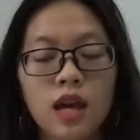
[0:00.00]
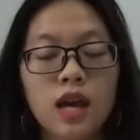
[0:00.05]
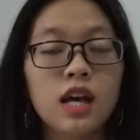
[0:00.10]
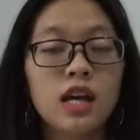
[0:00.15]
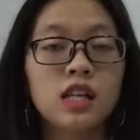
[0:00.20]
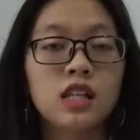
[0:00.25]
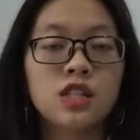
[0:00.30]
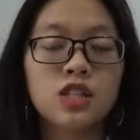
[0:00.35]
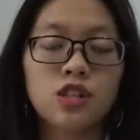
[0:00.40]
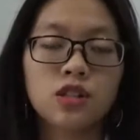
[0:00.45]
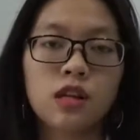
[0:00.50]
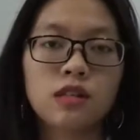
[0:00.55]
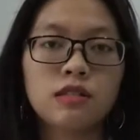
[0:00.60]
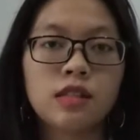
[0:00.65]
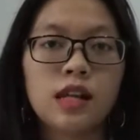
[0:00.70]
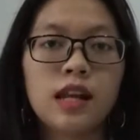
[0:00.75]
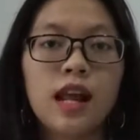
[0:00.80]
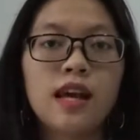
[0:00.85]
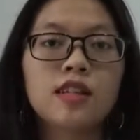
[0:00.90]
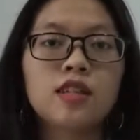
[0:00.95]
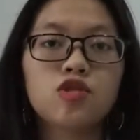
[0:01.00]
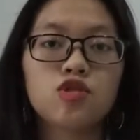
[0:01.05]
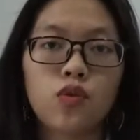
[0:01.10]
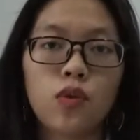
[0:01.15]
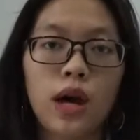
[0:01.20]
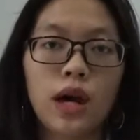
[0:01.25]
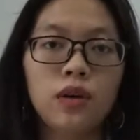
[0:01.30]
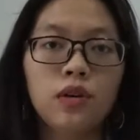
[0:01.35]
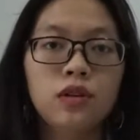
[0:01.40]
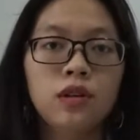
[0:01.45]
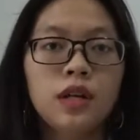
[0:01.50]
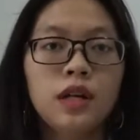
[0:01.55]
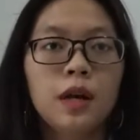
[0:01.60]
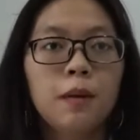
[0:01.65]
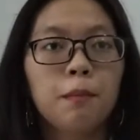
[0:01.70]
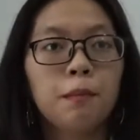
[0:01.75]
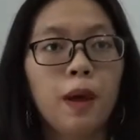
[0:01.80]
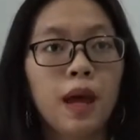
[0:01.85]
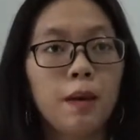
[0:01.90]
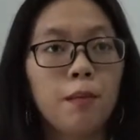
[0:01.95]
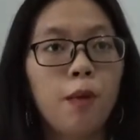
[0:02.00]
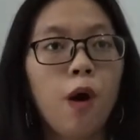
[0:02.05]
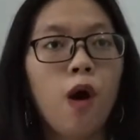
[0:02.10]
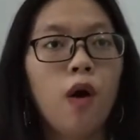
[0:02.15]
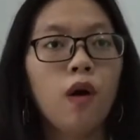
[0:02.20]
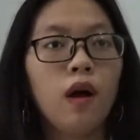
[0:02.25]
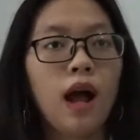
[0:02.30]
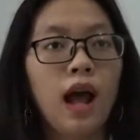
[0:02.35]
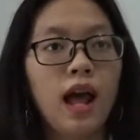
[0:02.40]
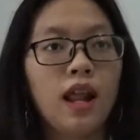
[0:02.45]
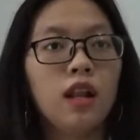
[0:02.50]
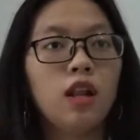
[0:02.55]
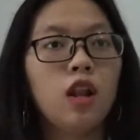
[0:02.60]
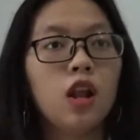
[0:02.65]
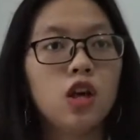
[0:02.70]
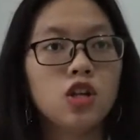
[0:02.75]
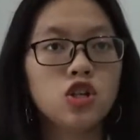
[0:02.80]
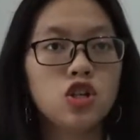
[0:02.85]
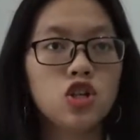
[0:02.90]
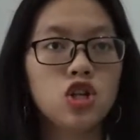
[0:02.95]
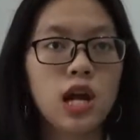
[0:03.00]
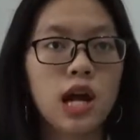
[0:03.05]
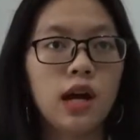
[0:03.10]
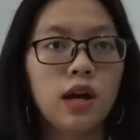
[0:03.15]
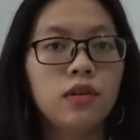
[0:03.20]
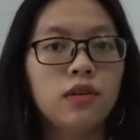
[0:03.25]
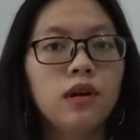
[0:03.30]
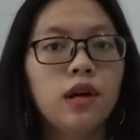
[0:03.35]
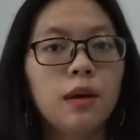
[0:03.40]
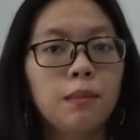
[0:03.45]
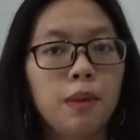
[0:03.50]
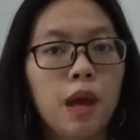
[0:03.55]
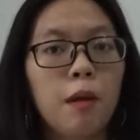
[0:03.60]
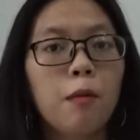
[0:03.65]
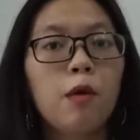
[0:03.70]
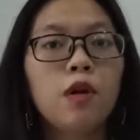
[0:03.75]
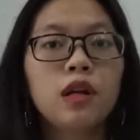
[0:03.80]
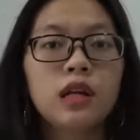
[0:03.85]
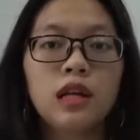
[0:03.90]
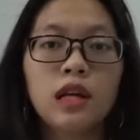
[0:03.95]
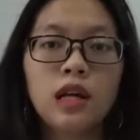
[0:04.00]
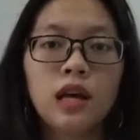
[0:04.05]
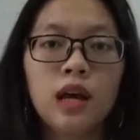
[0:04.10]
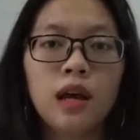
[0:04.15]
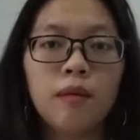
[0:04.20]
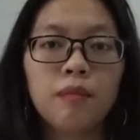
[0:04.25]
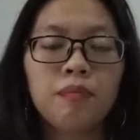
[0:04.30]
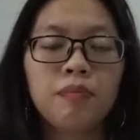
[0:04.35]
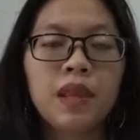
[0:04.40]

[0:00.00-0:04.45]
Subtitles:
In 2012, PayPal had launched out PayPal Here.